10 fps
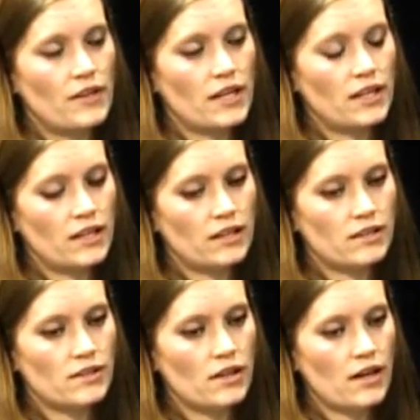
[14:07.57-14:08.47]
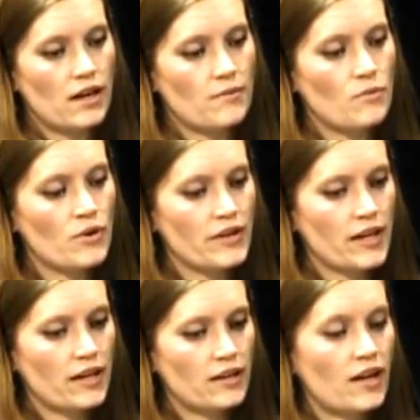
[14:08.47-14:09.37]
that is uh, more
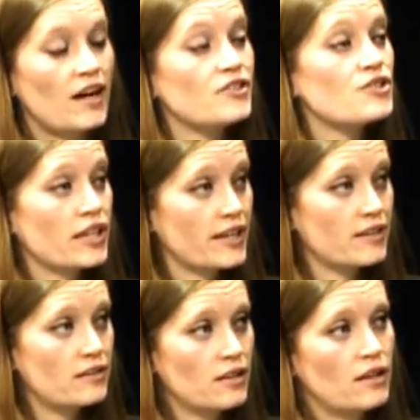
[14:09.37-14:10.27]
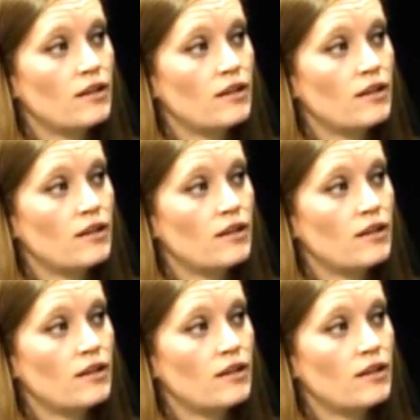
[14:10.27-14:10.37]
than 100